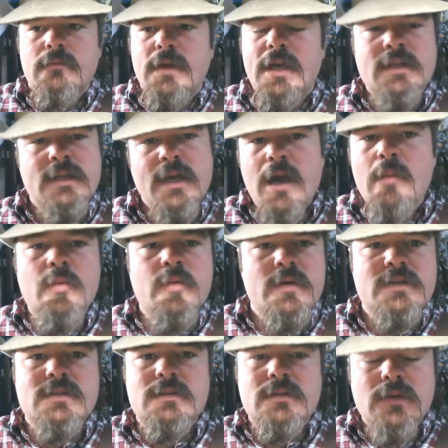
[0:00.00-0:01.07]
And
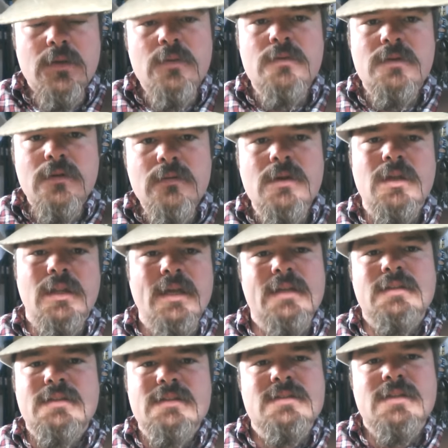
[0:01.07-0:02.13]
cowboys who do
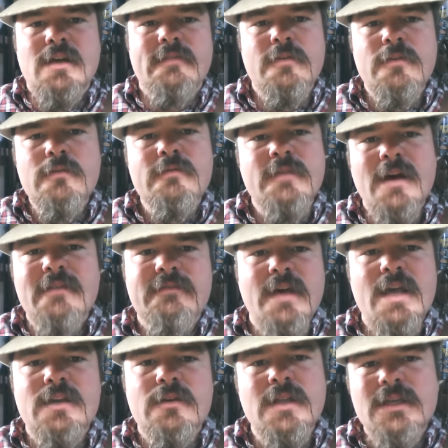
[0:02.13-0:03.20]
collect this stuff, who find
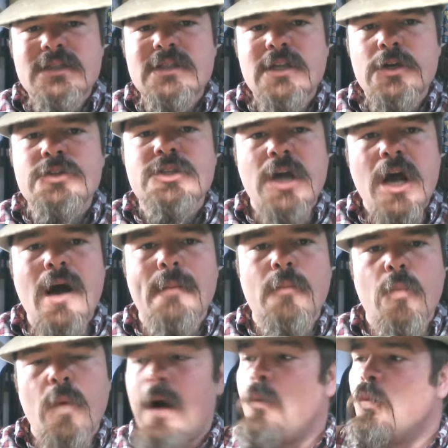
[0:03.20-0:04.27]
value. It's their job.
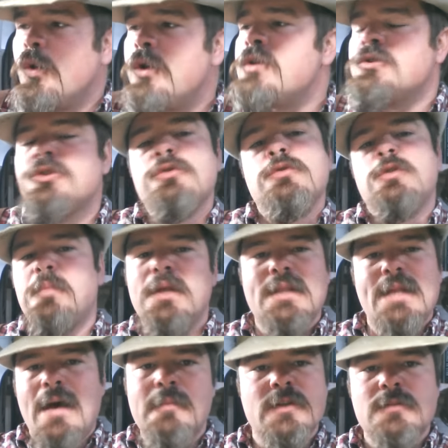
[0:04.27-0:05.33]
Why wouldn't you
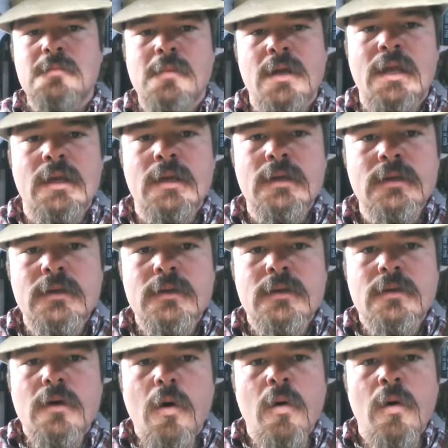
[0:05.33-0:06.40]
spend that much money
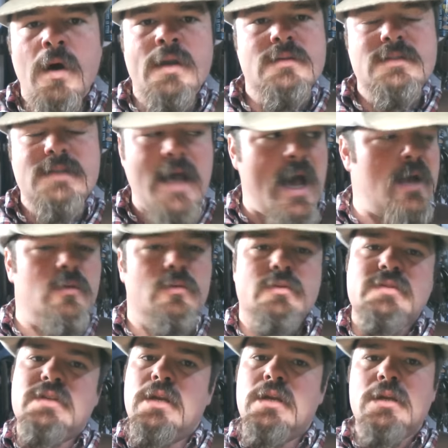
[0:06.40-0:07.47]
on
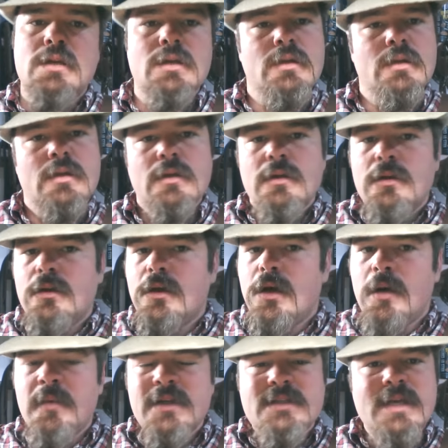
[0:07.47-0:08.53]
saddles? And,
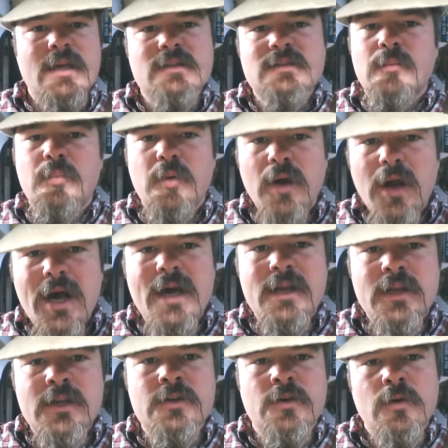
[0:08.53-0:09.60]
I mean, take some pride
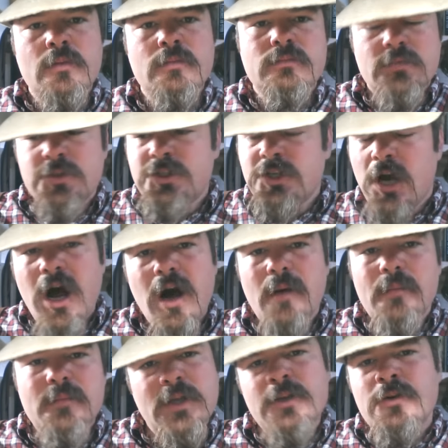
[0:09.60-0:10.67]
in your
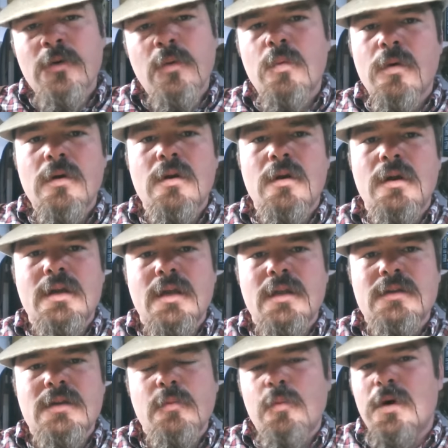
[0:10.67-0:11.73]
job, in your work,
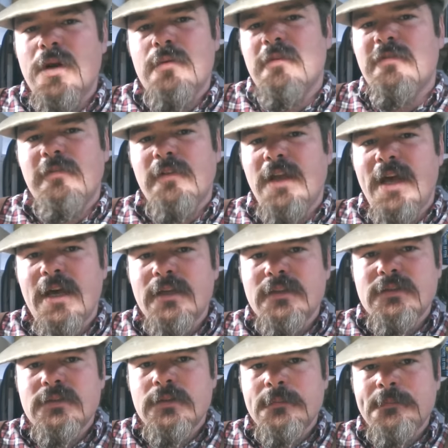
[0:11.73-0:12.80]
and what it
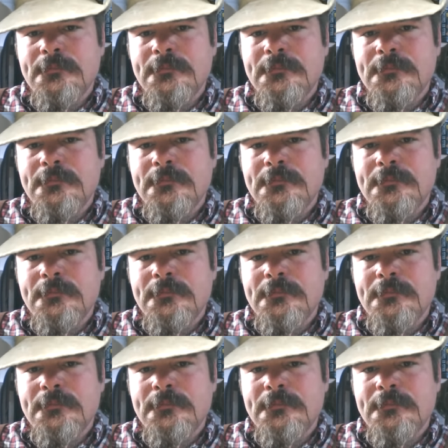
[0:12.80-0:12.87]
reflects.